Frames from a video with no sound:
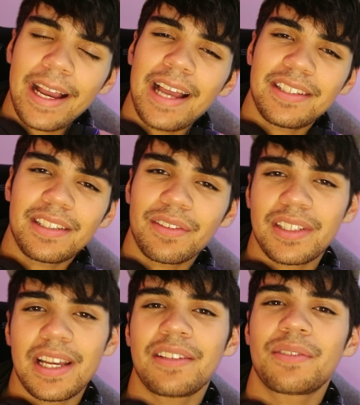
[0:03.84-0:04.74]
Hey guys, it's
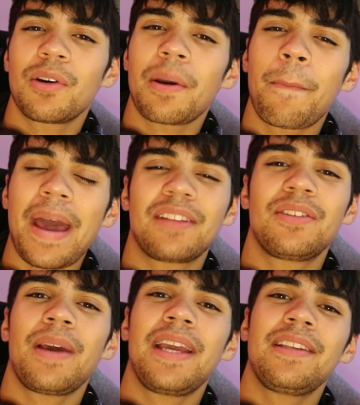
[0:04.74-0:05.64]
ObssesedNuker and welcome back
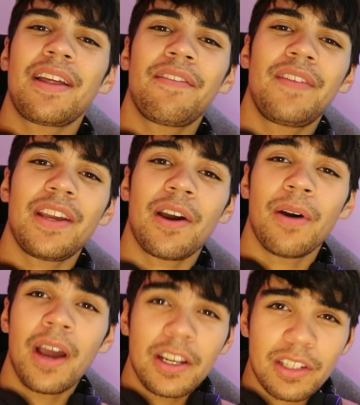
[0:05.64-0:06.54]
to another video.